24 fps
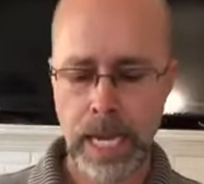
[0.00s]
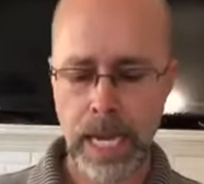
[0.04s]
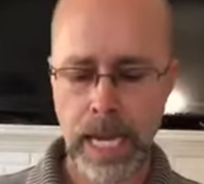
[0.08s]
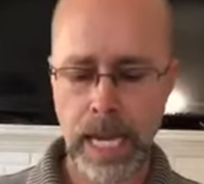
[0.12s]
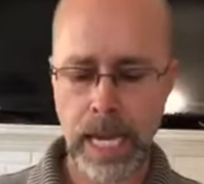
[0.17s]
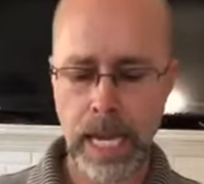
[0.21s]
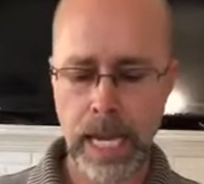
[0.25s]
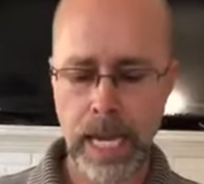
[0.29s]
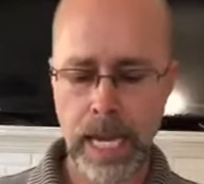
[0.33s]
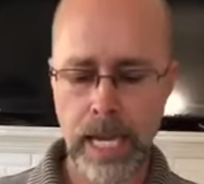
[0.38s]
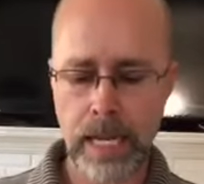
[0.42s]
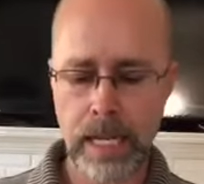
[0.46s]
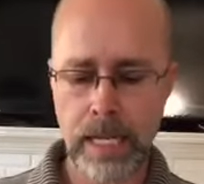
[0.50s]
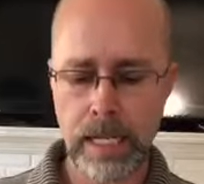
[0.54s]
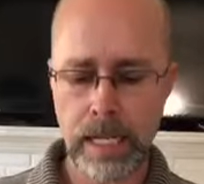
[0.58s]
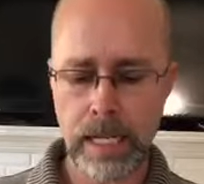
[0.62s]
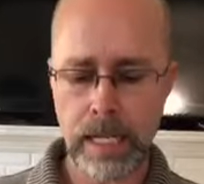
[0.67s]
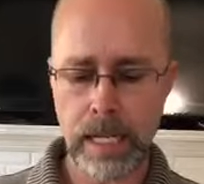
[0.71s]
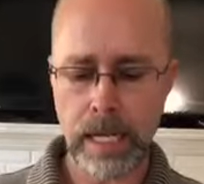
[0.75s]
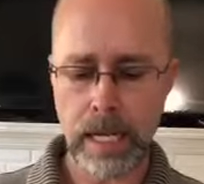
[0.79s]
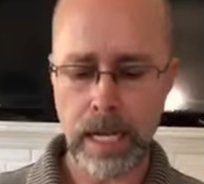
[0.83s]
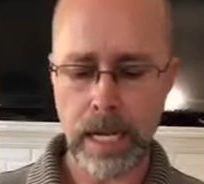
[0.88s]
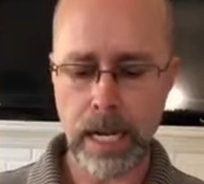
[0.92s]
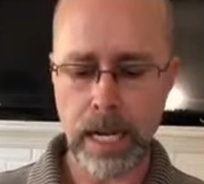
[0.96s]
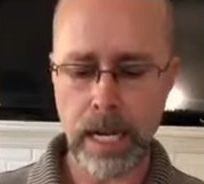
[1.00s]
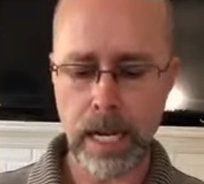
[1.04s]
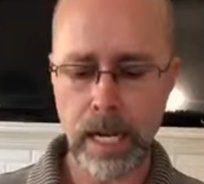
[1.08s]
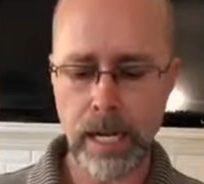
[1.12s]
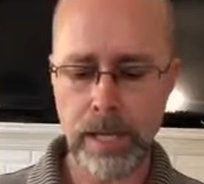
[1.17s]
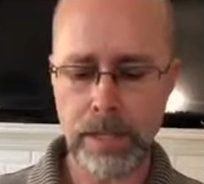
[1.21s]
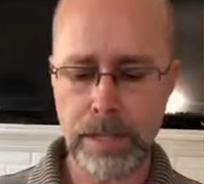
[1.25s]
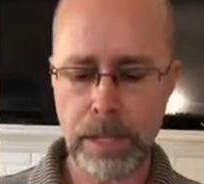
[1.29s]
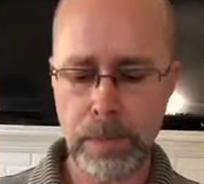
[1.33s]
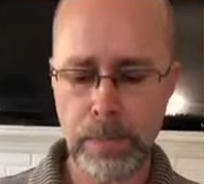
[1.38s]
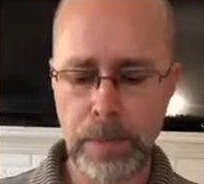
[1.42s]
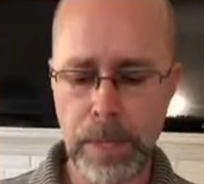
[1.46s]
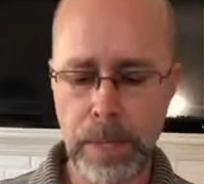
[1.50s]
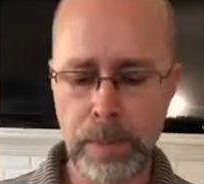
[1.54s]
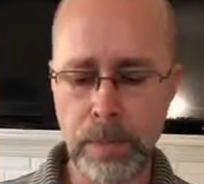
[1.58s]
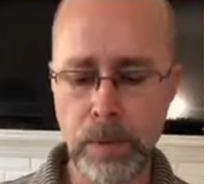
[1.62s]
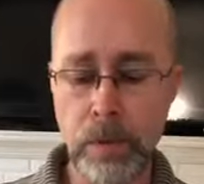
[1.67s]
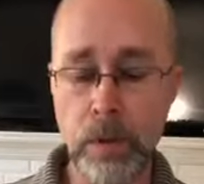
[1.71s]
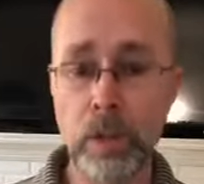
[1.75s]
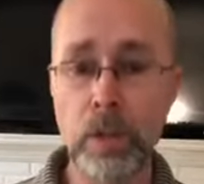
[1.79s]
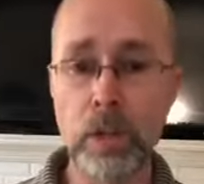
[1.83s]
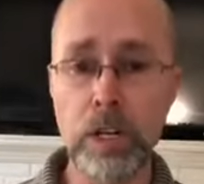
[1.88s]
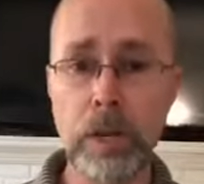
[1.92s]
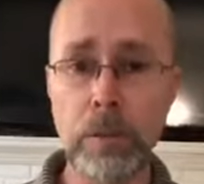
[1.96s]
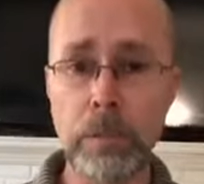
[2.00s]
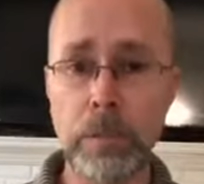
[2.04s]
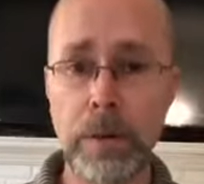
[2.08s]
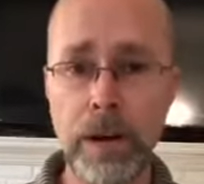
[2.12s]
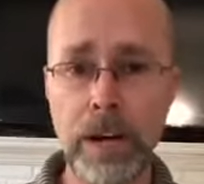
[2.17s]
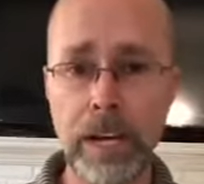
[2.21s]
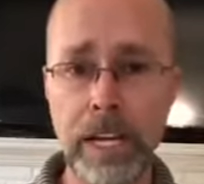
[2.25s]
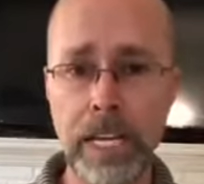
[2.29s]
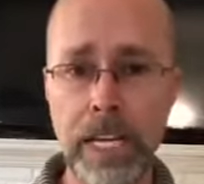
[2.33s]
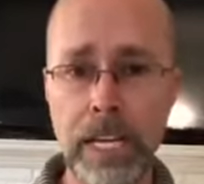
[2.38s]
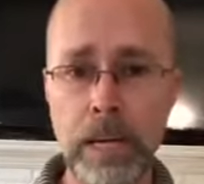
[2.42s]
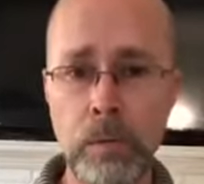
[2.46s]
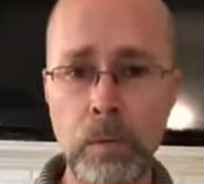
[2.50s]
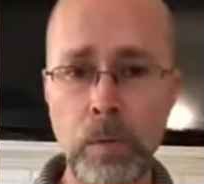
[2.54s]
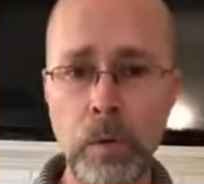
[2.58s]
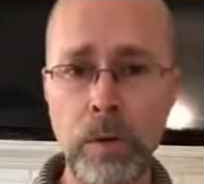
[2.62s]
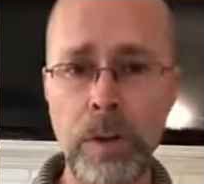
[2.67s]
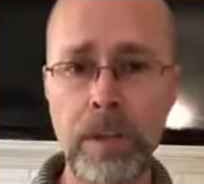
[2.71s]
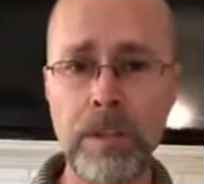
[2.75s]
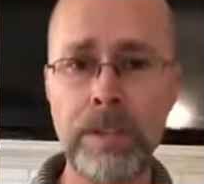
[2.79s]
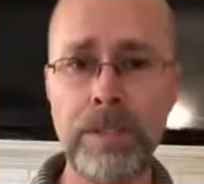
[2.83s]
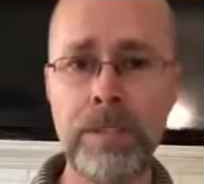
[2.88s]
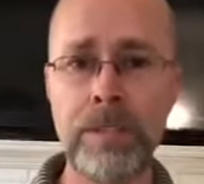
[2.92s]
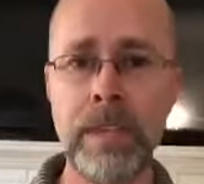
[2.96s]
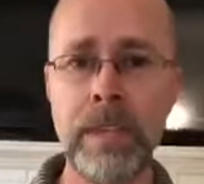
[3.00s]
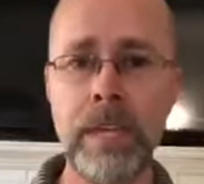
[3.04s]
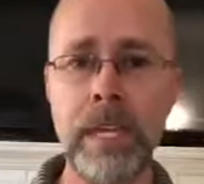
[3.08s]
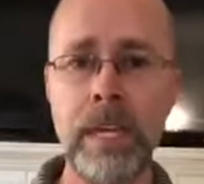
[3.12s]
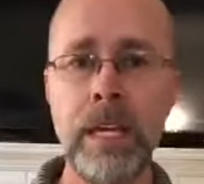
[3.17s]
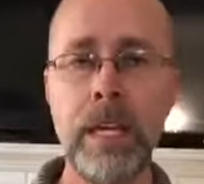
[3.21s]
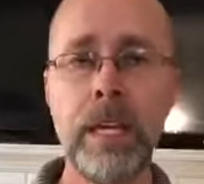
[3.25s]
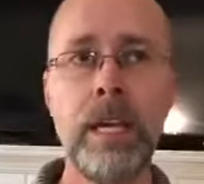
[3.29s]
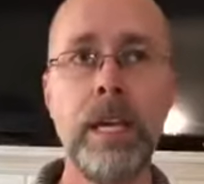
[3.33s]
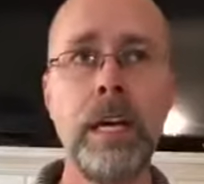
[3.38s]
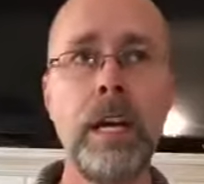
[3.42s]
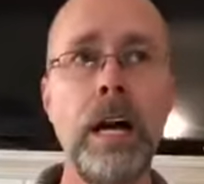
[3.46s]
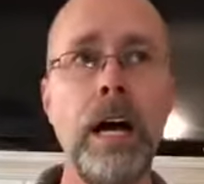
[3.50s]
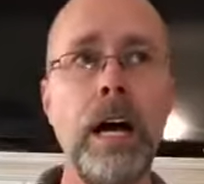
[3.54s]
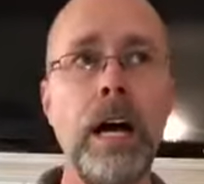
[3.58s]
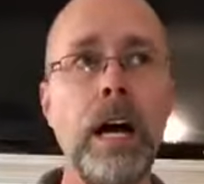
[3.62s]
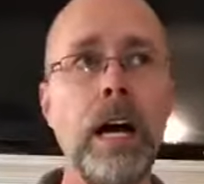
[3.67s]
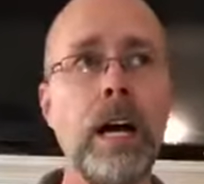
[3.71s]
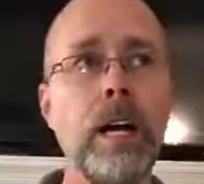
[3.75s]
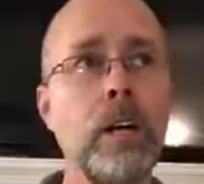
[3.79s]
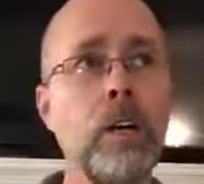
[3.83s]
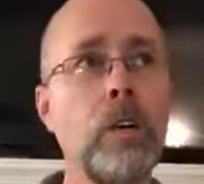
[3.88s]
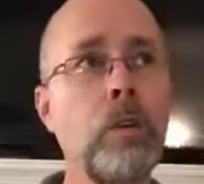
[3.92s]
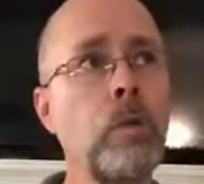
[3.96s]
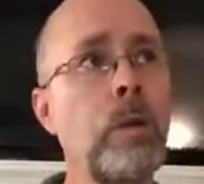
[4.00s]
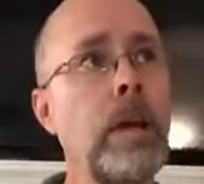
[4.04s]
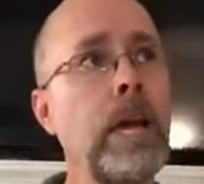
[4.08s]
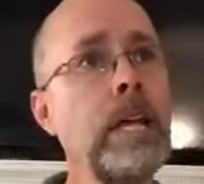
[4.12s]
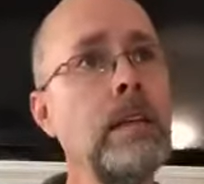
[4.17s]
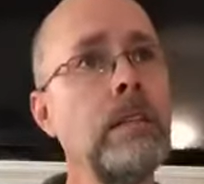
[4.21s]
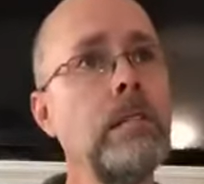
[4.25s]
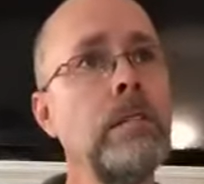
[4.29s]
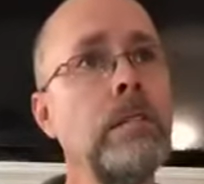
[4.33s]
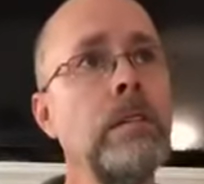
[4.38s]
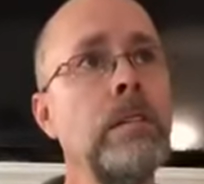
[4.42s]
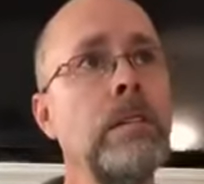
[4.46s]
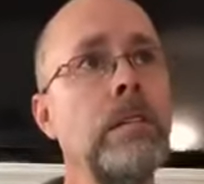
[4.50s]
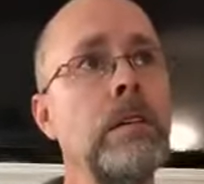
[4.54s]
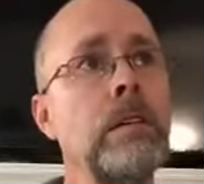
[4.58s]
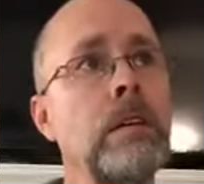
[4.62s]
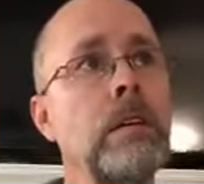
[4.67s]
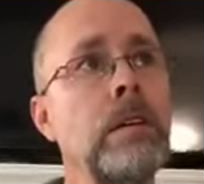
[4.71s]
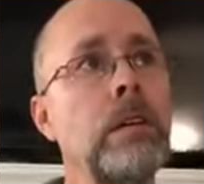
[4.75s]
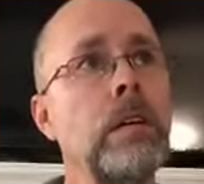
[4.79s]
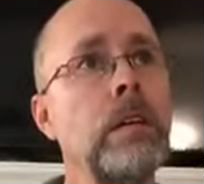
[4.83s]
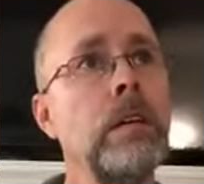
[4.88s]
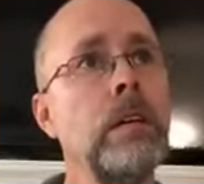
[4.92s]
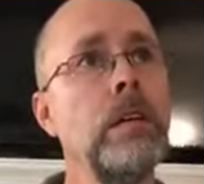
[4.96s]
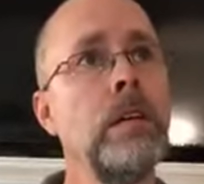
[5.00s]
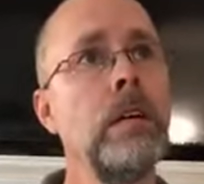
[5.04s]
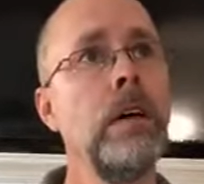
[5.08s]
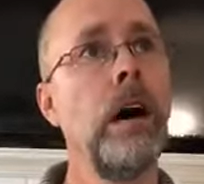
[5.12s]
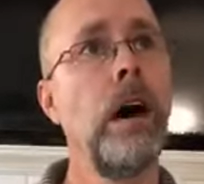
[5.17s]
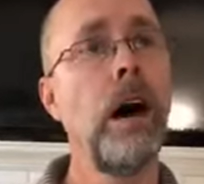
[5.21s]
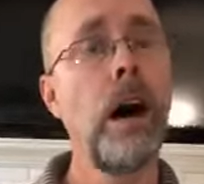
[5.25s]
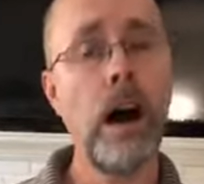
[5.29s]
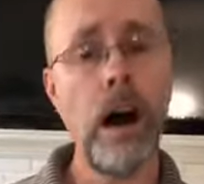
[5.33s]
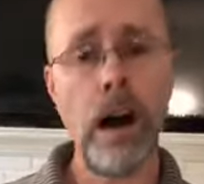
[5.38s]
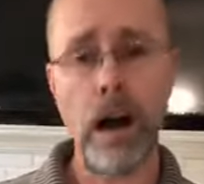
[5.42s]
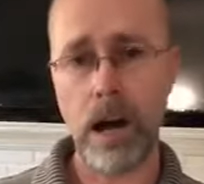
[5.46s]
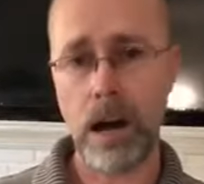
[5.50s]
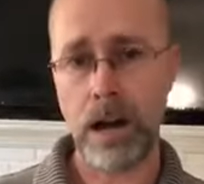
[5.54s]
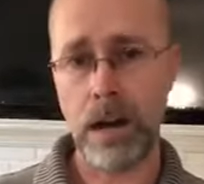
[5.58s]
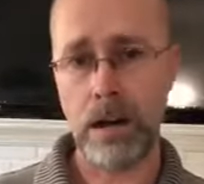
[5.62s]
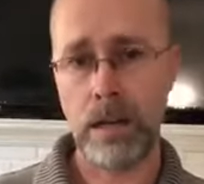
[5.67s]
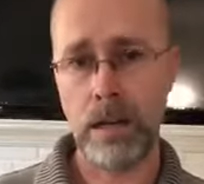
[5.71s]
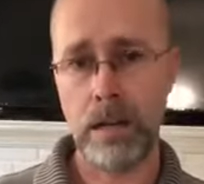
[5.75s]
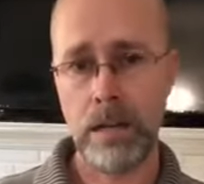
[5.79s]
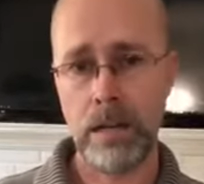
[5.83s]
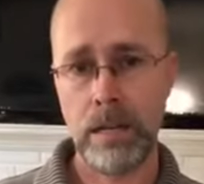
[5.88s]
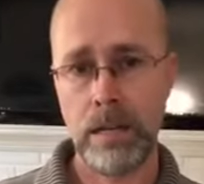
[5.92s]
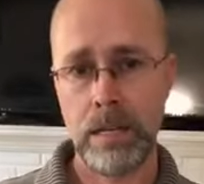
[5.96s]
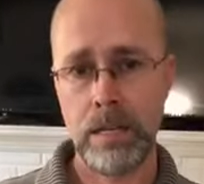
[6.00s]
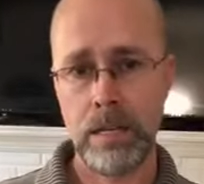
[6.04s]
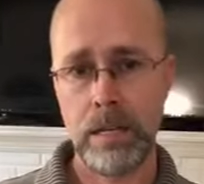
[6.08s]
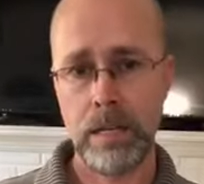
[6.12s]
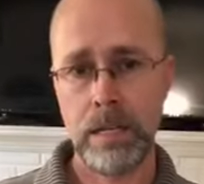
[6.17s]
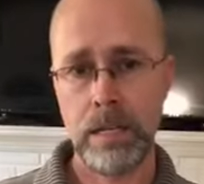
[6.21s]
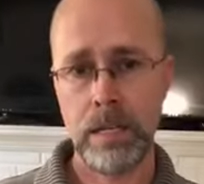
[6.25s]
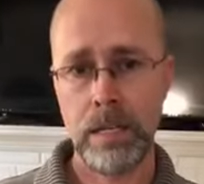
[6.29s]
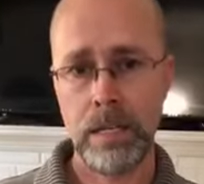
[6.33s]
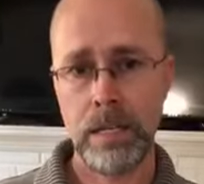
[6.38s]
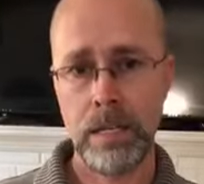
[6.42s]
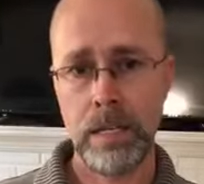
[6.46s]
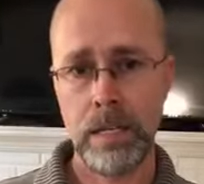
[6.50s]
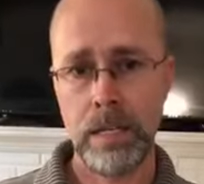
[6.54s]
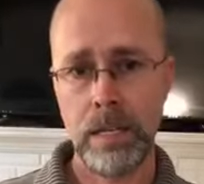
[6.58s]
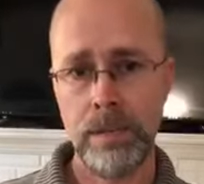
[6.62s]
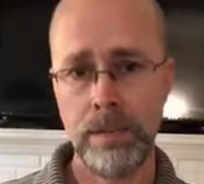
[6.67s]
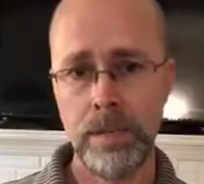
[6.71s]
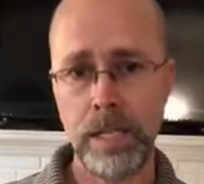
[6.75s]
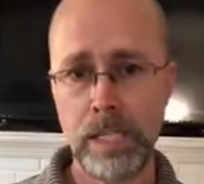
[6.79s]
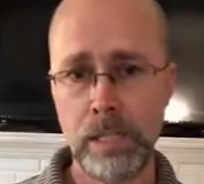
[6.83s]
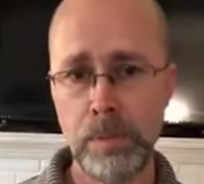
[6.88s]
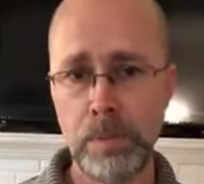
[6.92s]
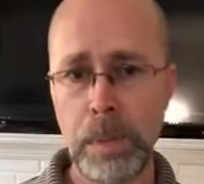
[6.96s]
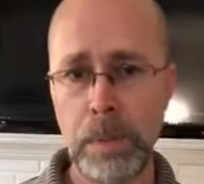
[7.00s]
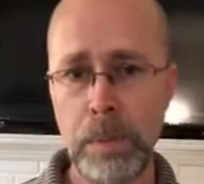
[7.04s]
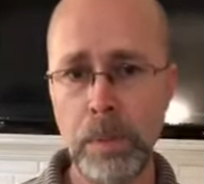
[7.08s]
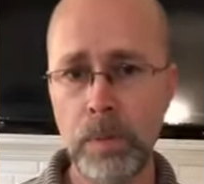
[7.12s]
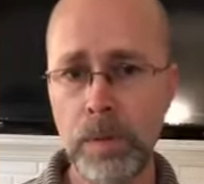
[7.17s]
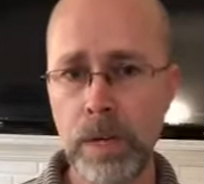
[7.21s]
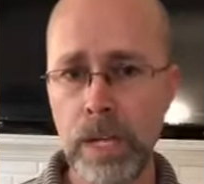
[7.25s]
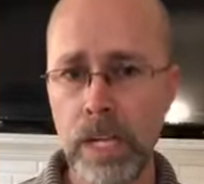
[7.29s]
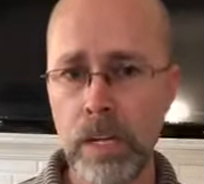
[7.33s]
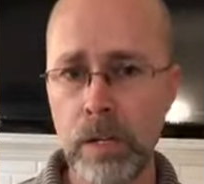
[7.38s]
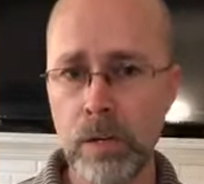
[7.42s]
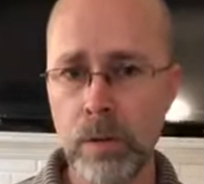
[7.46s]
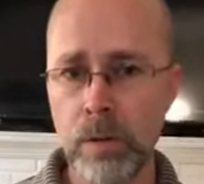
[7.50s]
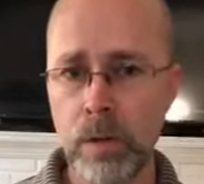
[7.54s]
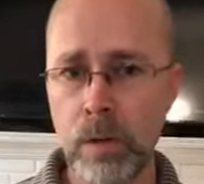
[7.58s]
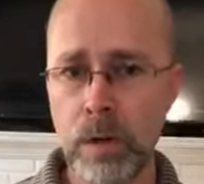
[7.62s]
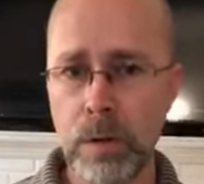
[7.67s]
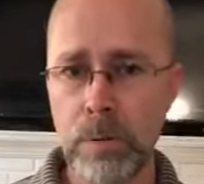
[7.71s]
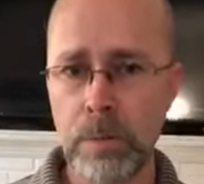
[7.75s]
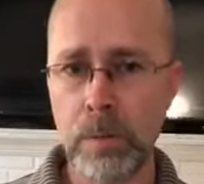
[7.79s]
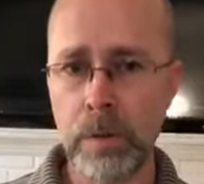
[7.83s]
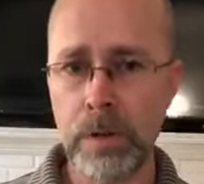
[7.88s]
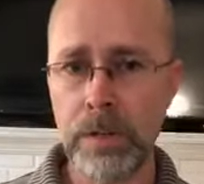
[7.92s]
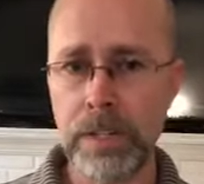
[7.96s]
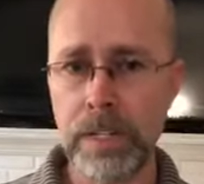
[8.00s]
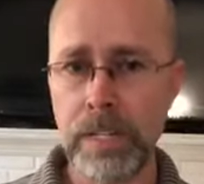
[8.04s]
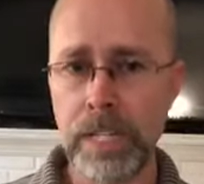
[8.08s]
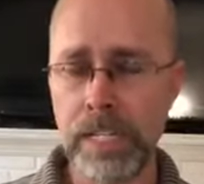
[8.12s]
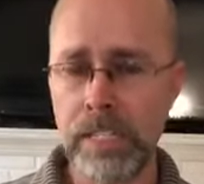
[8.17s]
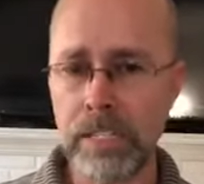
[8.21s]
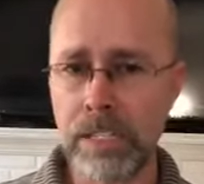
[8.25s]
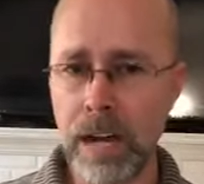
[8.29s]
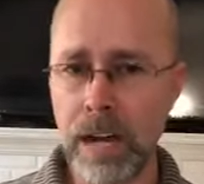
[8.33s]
And uh, the people look upon him with uh, great awe. These people he grew up with, and it